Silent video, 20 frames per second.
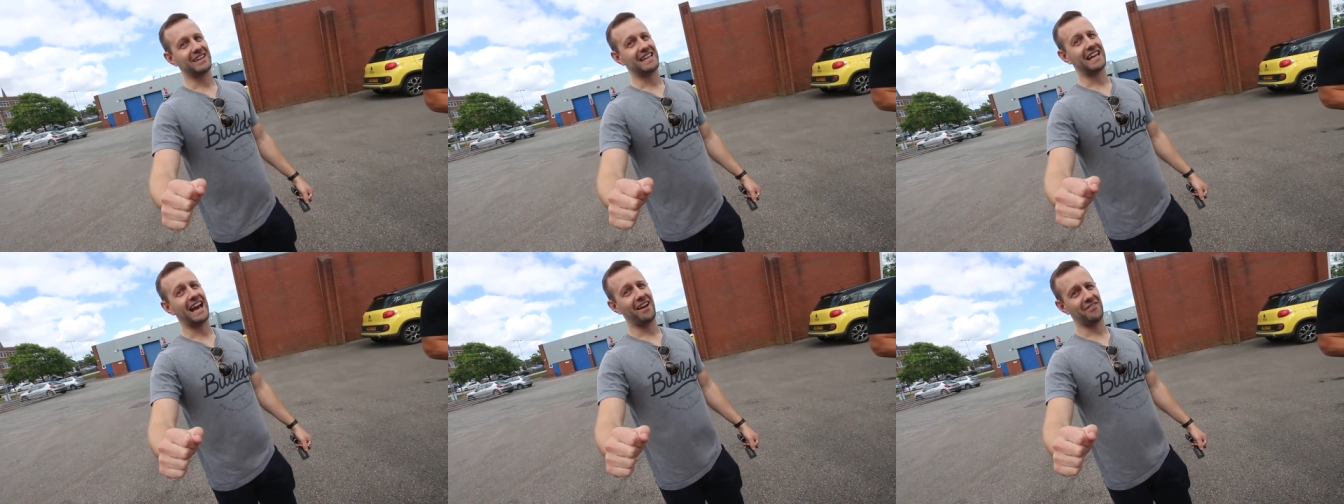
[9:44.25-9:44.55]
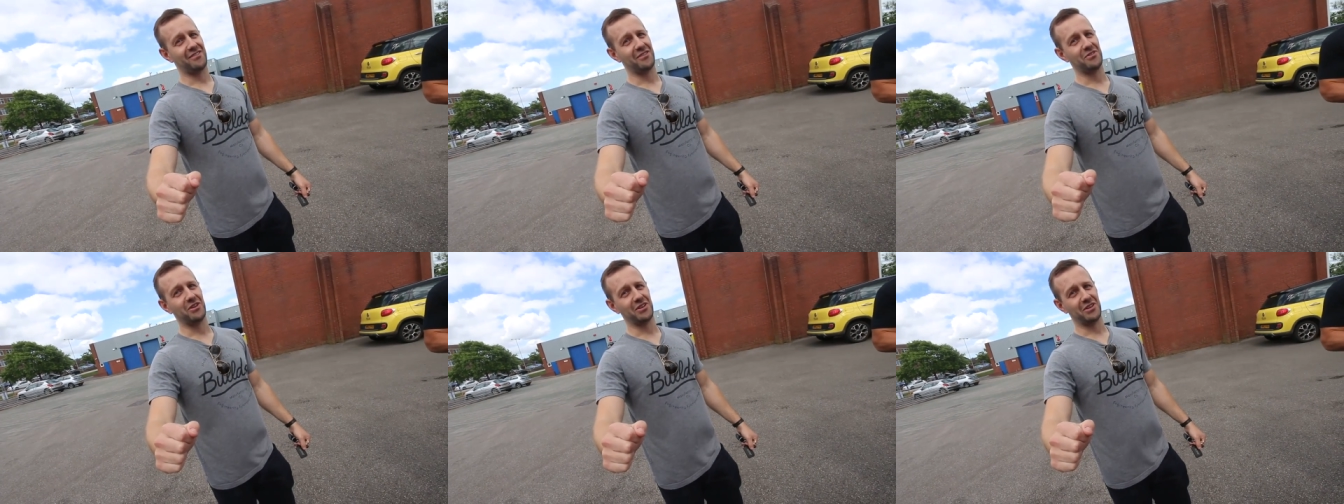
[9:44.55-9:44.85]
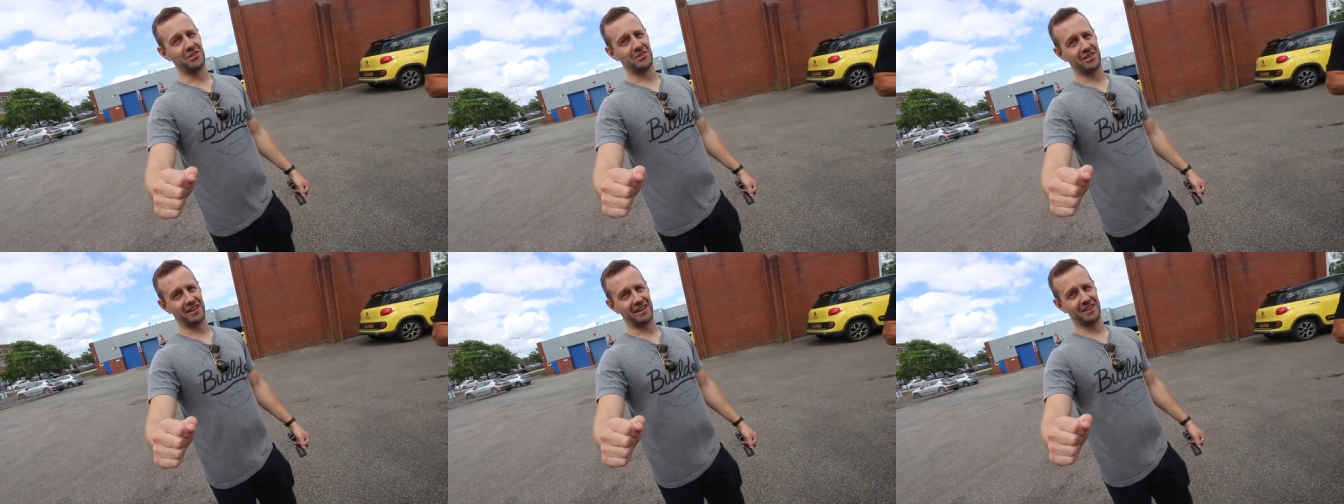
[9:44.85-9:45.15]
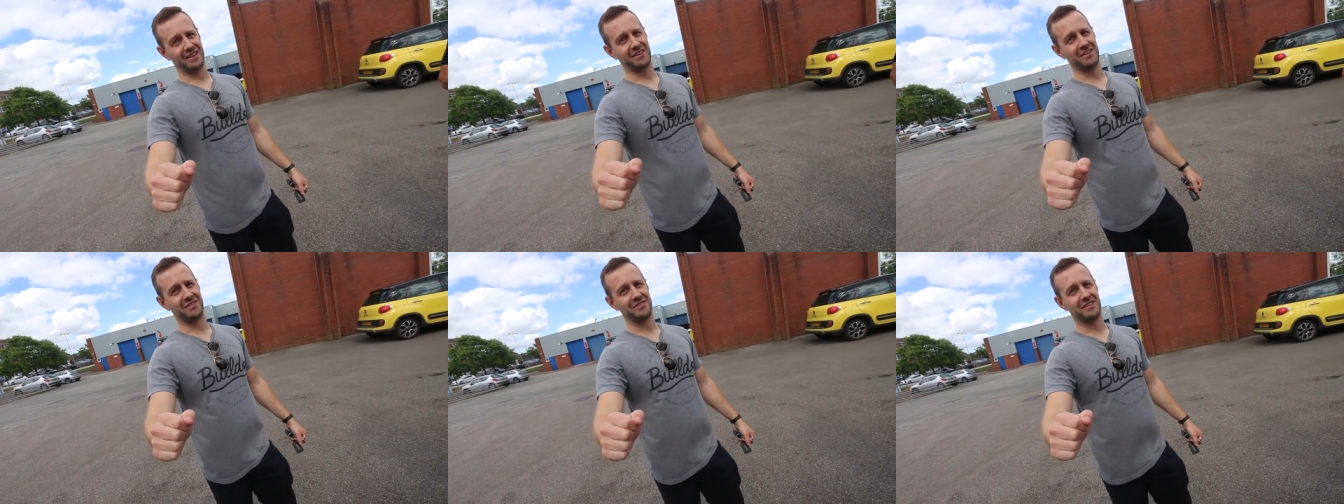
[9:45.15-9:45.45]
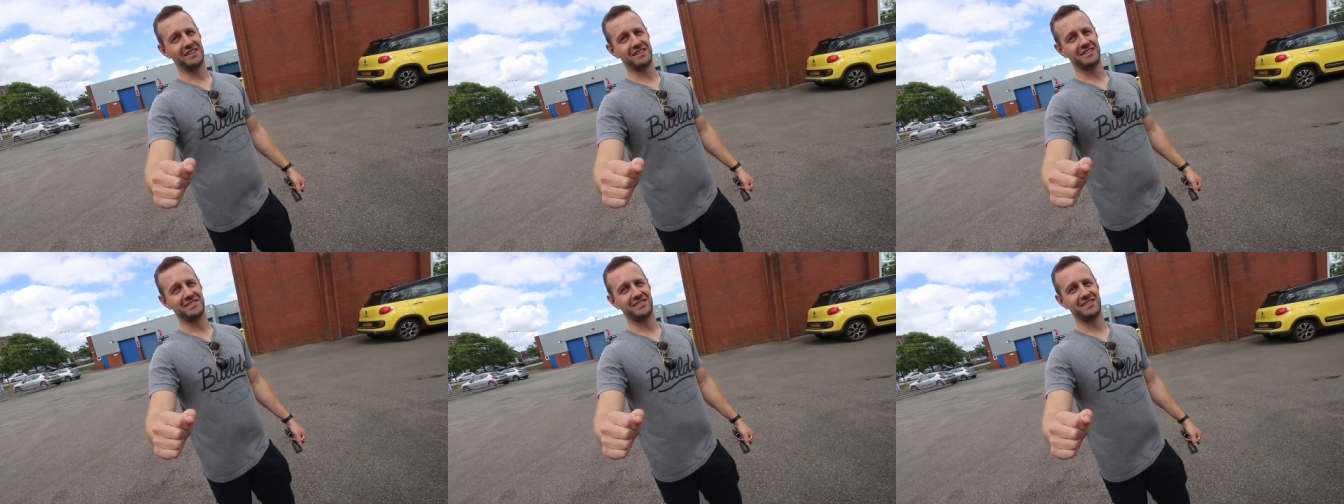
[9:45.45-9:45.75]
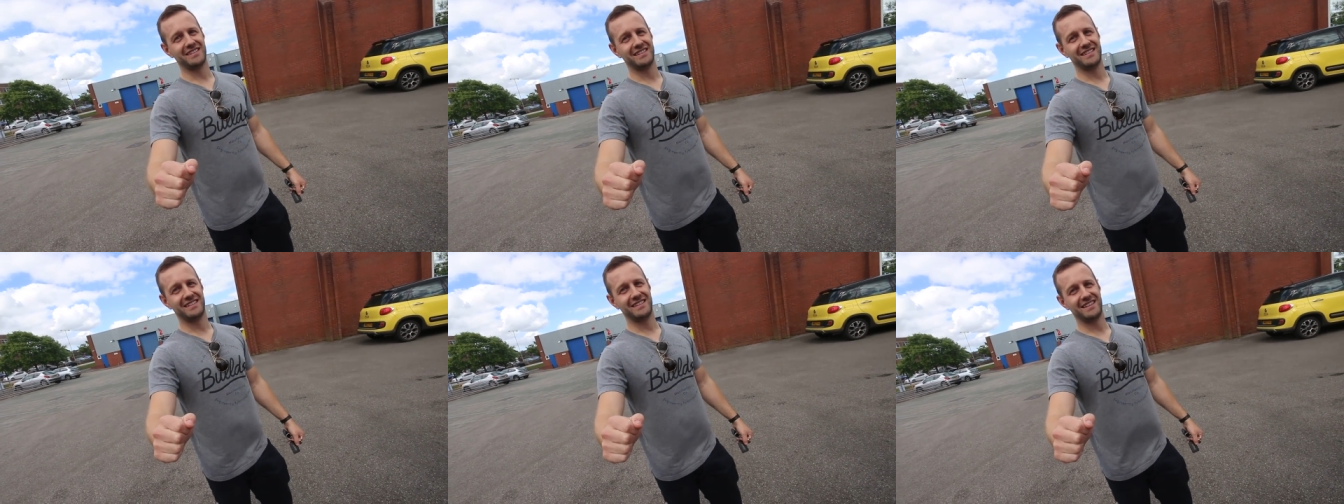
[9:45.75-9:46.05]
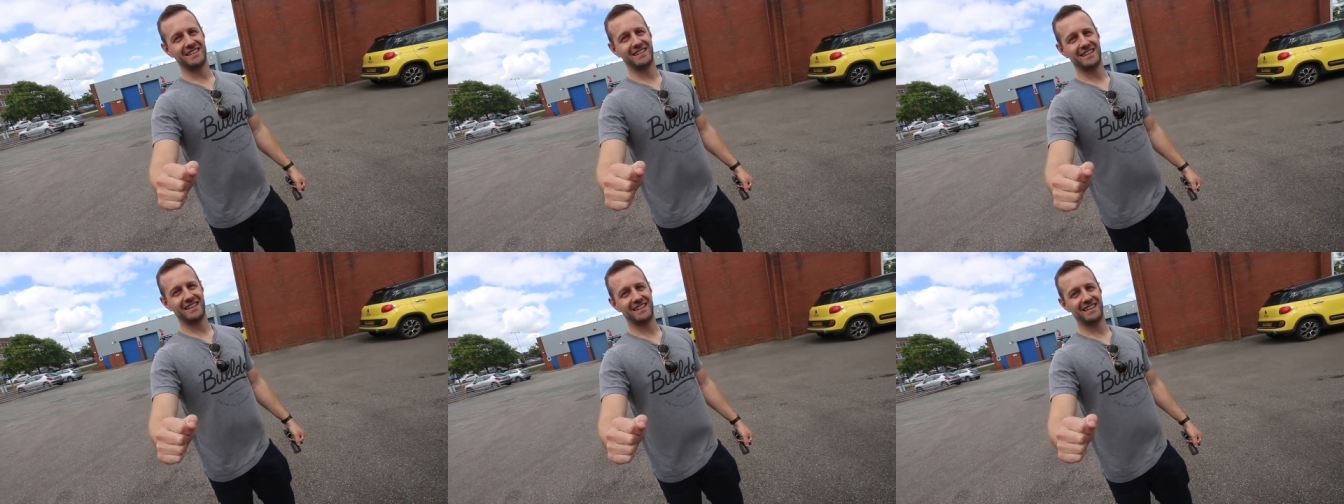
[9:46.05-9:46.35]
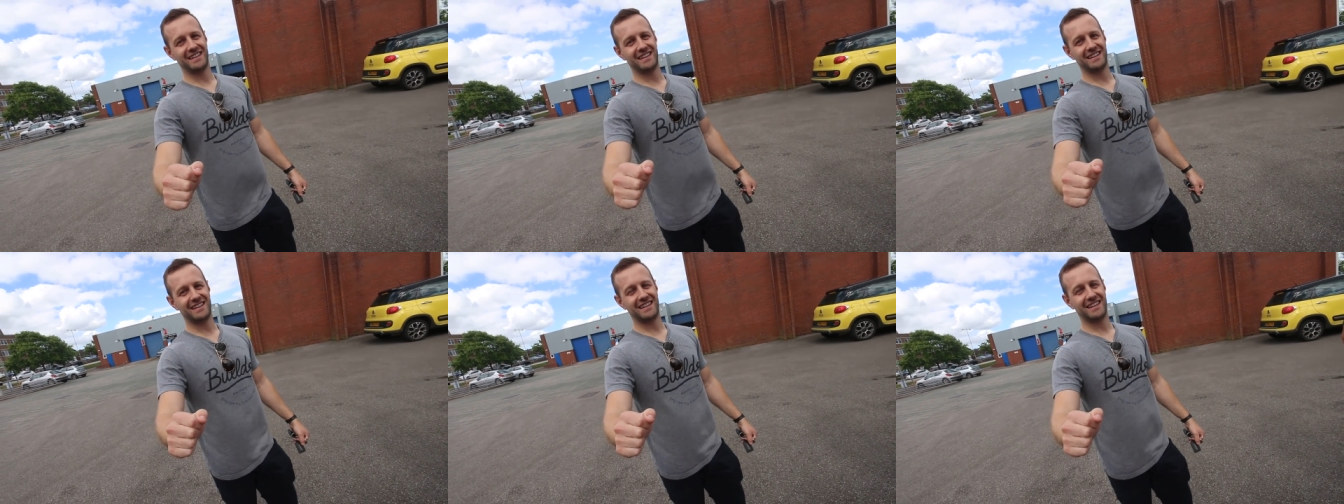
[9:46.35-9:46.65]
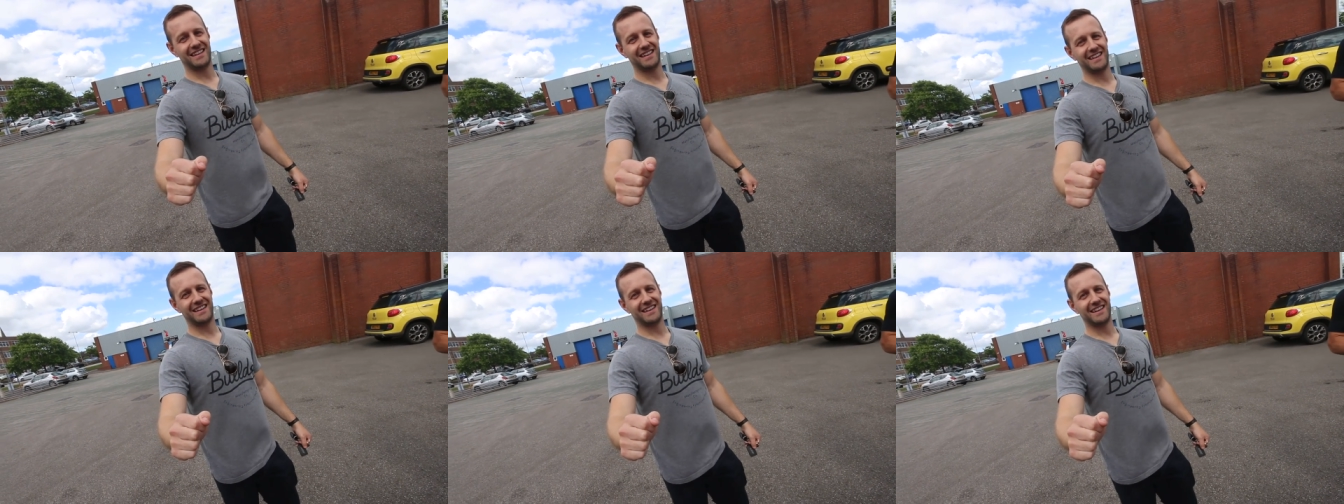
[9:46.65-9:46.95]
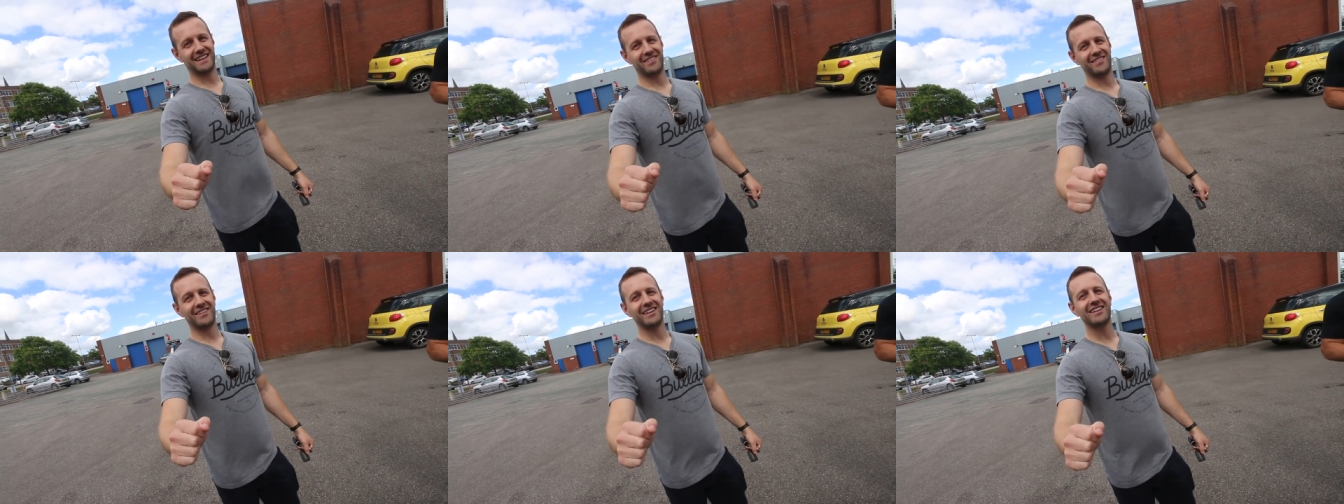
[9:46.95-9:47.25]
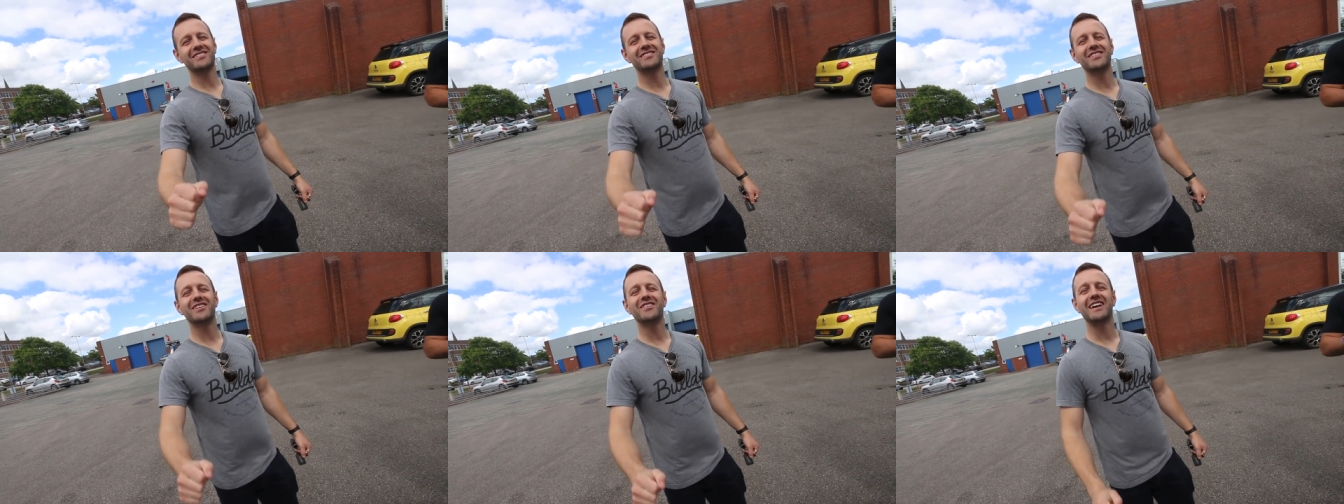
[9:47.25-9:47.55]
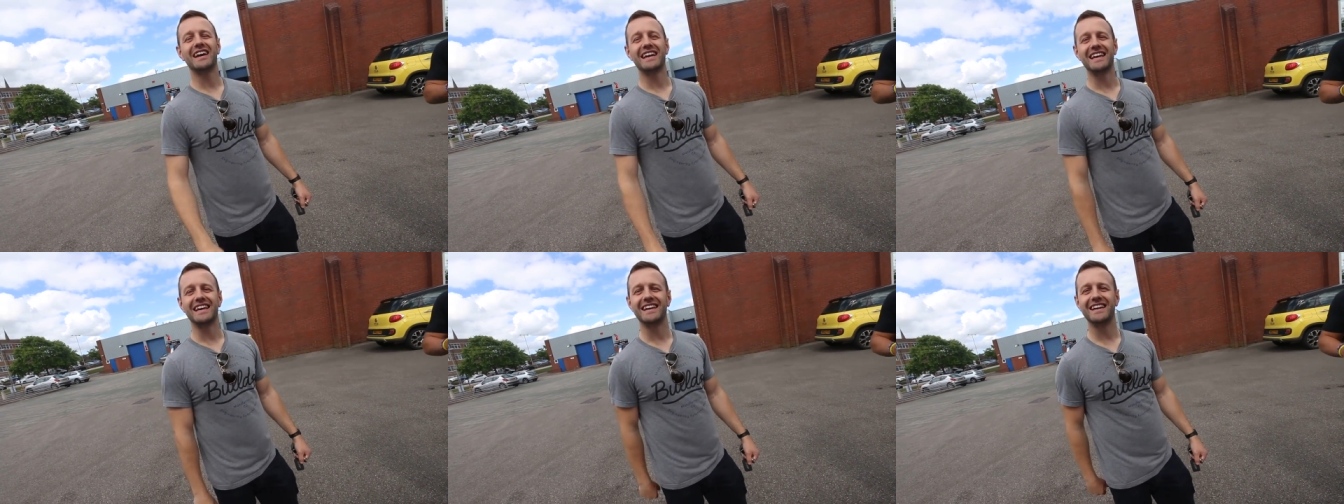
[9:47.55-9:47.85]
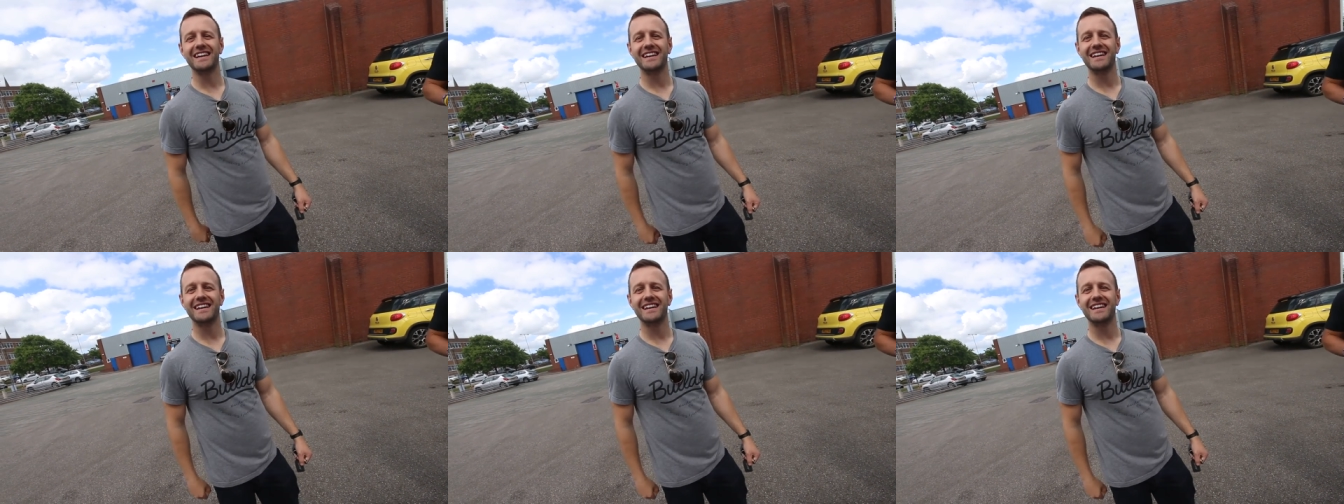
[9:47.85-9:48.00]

Be careful what you think of doing this one. What are you doing?